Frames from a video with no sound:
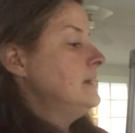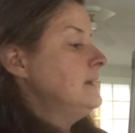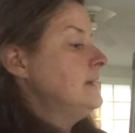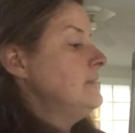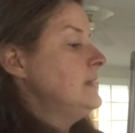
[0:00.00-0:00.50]

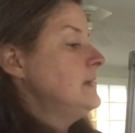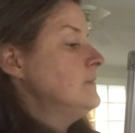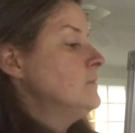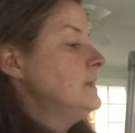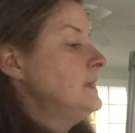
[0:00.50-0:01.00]
and the other
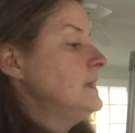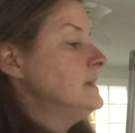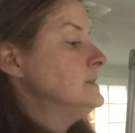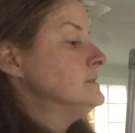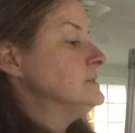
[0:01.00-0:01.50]
one
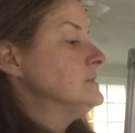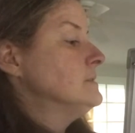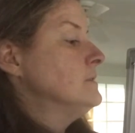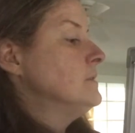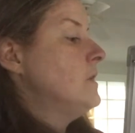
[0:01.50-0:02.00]
is
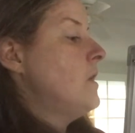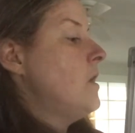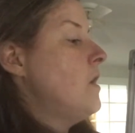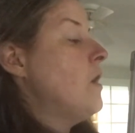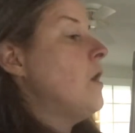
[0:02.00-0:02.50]

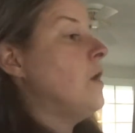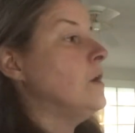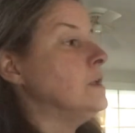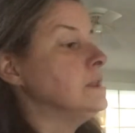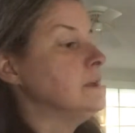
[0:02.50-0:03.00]

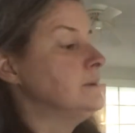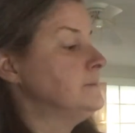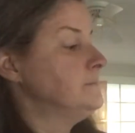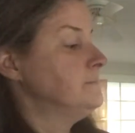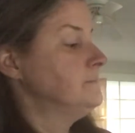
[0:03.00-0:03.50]
all.
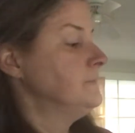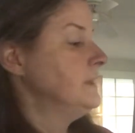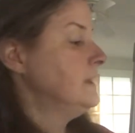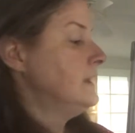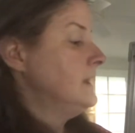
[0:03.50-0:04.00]

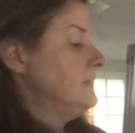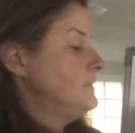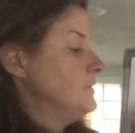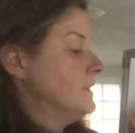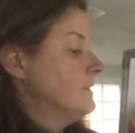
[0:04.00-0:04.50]
And then
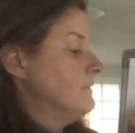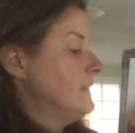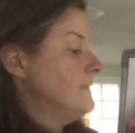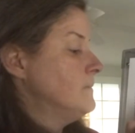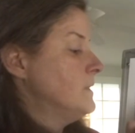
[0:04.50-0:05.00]
you're going to
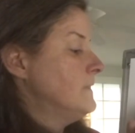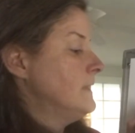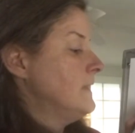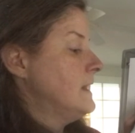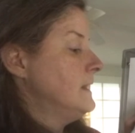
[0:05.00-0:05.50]
write them on the
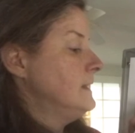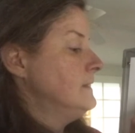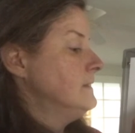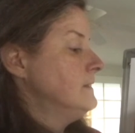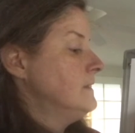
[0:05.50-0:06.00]
line.
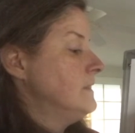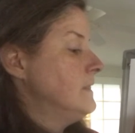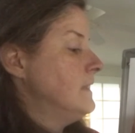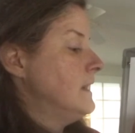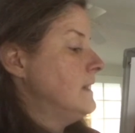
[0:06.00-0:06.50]

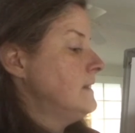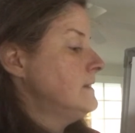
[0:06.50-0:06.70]
The